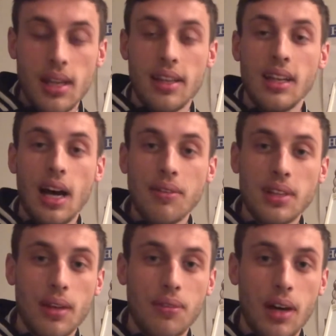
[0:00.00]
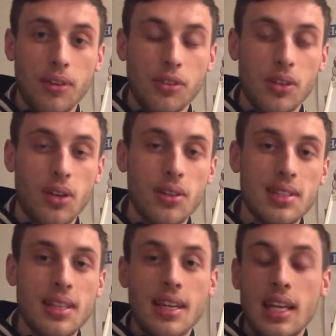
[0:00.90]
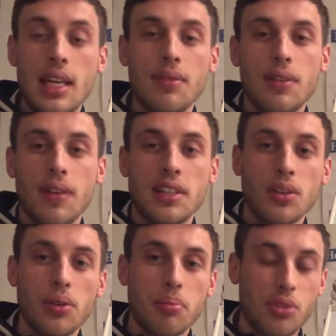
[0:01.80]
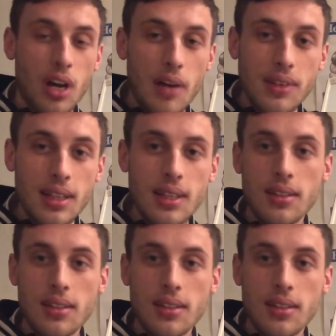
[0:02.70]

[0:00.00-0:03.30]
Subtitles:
And then after that $500, even if I sold them privately,